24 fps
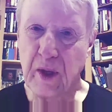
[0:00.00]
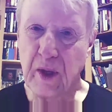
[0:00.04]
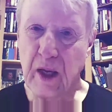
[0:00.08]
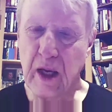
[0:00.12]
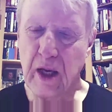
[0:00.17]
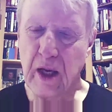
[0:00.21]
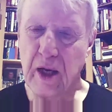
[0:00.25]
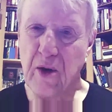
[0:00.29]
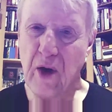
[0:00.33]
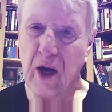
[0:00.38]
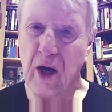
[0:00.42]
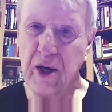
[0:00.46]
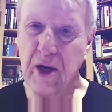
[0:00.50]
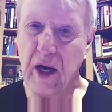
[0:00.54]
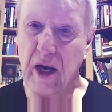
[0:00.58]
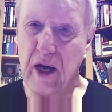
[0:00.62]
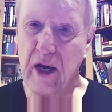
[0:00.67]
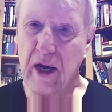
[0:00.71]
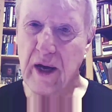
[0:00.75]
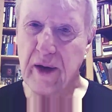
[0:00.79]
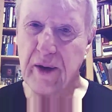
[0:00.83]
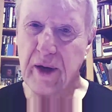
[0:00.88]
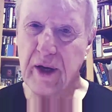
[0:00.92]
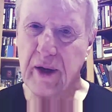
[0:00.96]

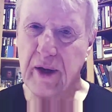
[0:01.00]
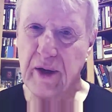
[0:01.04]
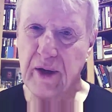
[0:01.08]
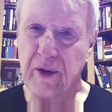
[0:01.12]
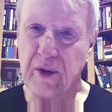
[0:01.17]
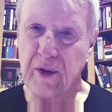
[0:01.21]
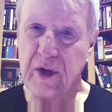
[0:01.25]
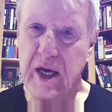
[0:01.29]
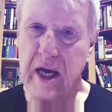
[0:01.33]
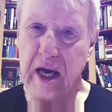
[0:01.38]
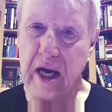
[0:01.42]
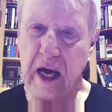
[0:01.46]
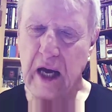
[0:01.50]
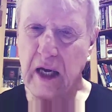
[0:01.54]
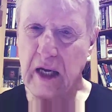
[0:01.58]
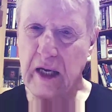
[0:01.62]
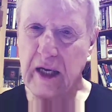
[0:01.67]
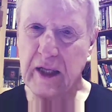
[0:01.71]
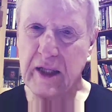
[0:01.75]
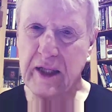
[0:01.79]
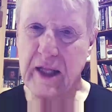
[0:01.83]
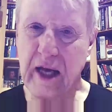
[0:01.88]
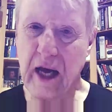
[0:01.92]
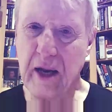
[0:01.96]
You can't
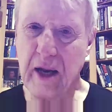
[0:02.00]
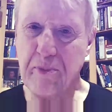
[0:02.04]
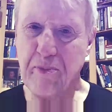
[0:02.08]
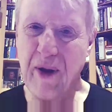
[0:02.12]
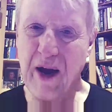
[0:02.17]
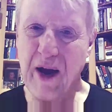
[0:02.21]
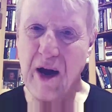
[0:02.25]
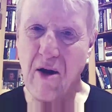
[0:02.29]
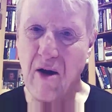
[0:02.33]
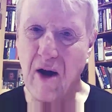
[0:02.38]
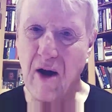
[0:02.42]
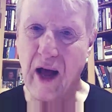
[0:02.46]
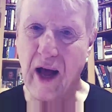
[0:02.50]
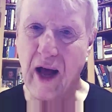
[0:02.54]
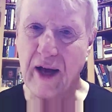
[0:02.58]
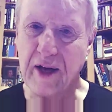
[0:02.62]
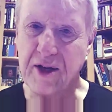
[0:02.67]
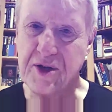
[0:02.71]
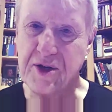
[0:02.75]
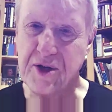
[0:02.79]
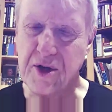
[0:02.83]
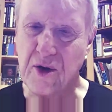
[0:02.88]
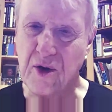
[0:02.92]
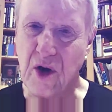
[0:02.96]
let that
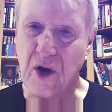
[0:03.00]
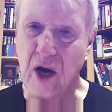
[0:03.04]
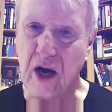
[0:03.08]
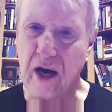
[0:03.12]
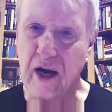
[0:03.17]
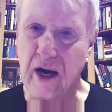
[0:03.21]
paralyze you.